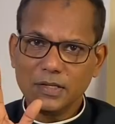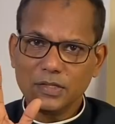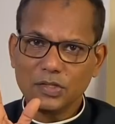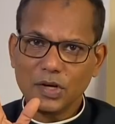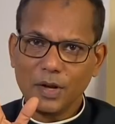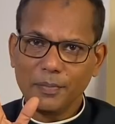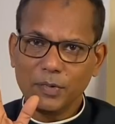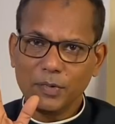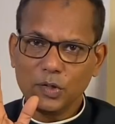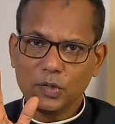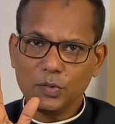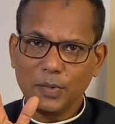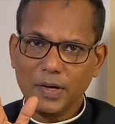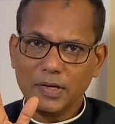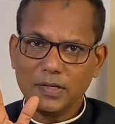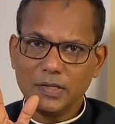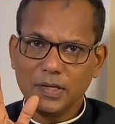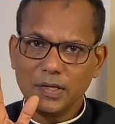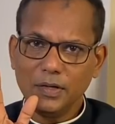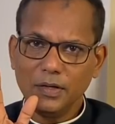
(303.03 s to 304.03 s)
chapter
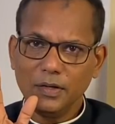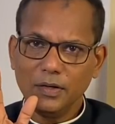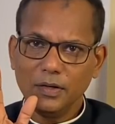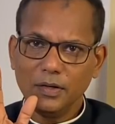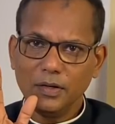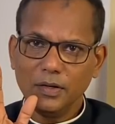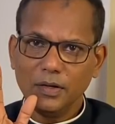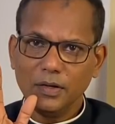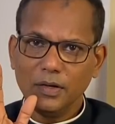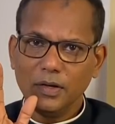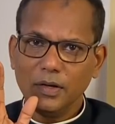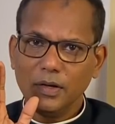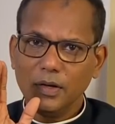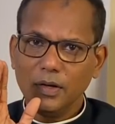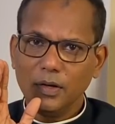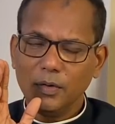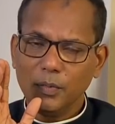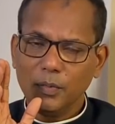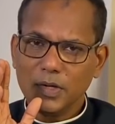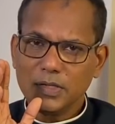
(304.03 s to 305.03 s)
20,
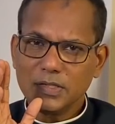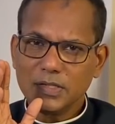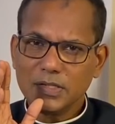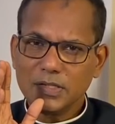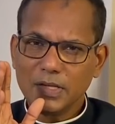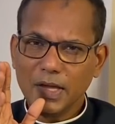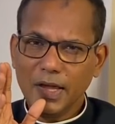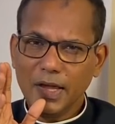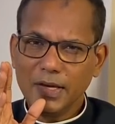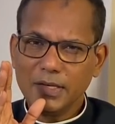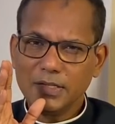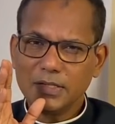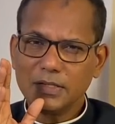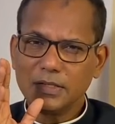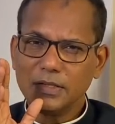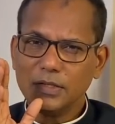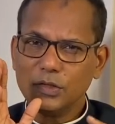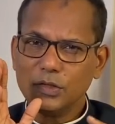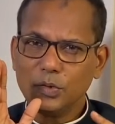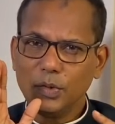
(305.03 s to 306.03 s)
verses 8
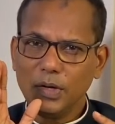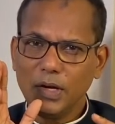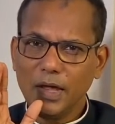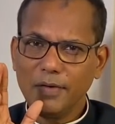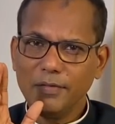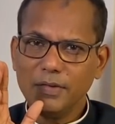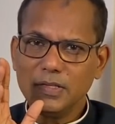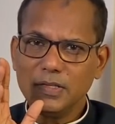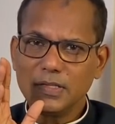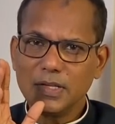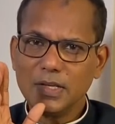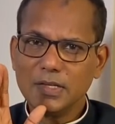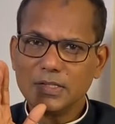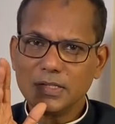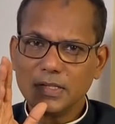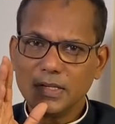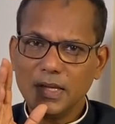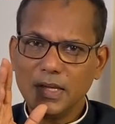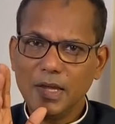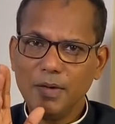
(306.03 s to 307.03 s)
to 11 says,
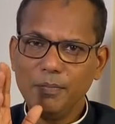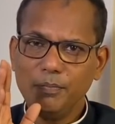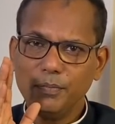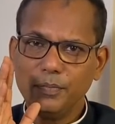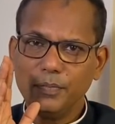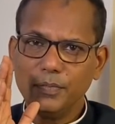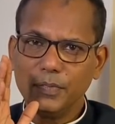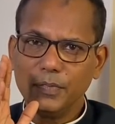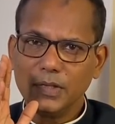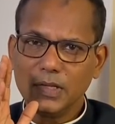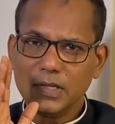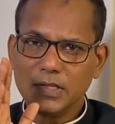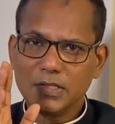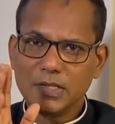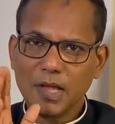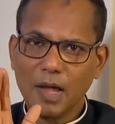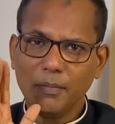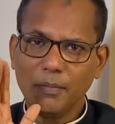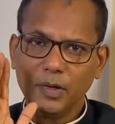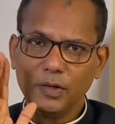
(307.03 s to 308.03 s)
Keep the
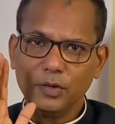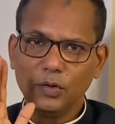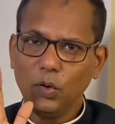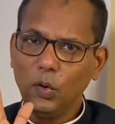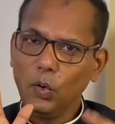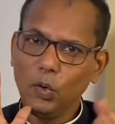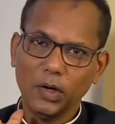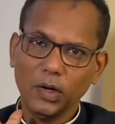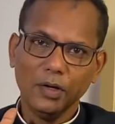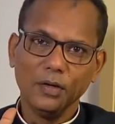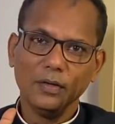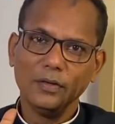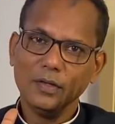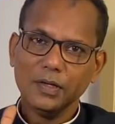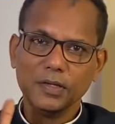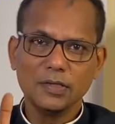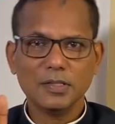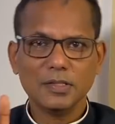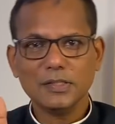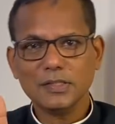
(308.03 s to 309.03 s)
Sabbath holy.
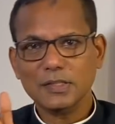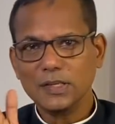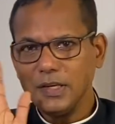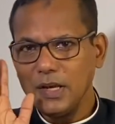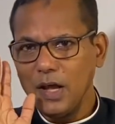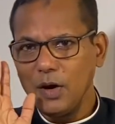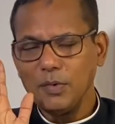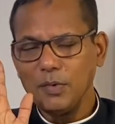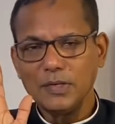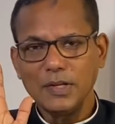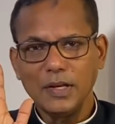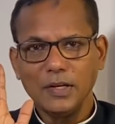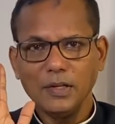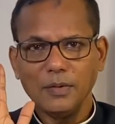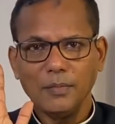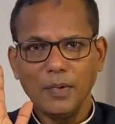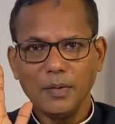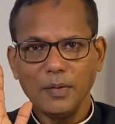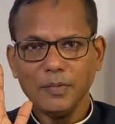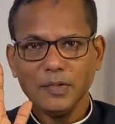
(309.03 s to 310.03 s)
This is in our Ten
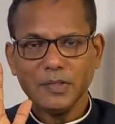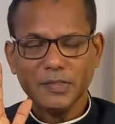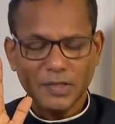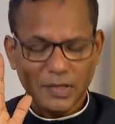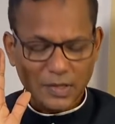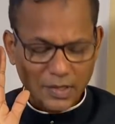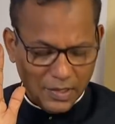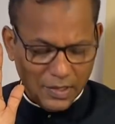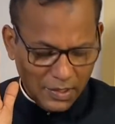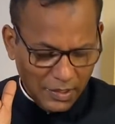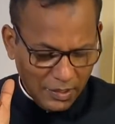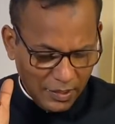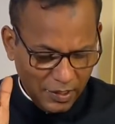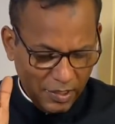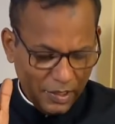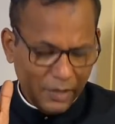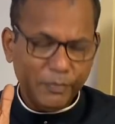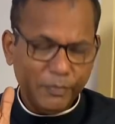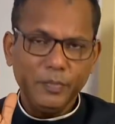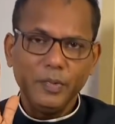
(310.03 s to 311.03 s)
Commandments.
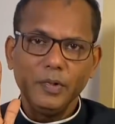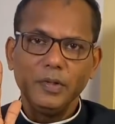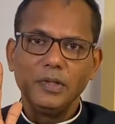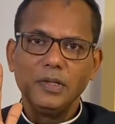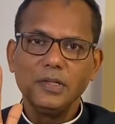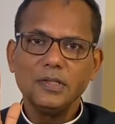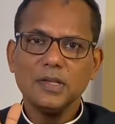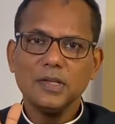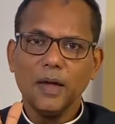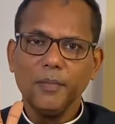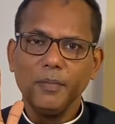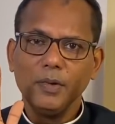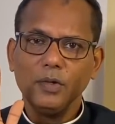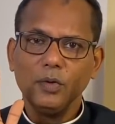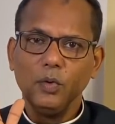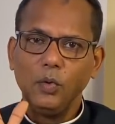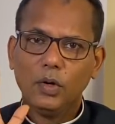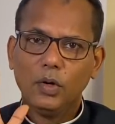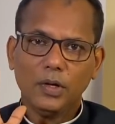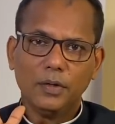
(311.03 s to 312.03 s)
Keep the Sabbath
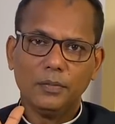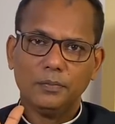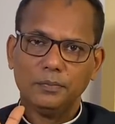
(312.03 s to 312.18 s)
holy.